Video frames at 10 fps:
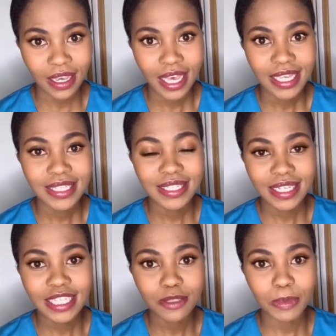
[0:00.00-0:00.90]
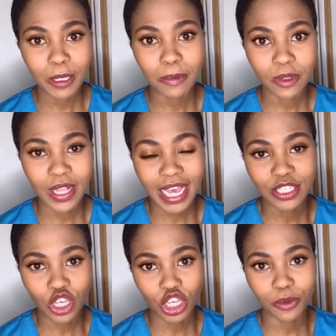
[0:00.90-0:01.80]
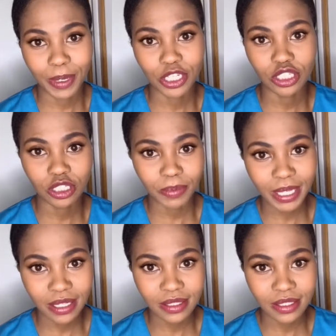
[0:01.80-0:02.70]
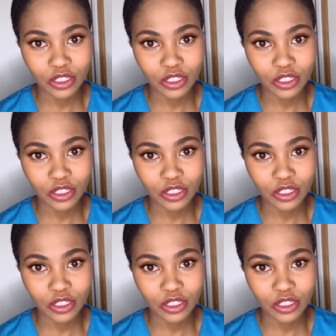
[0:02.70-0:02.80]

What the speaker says: sees people as occupational beings.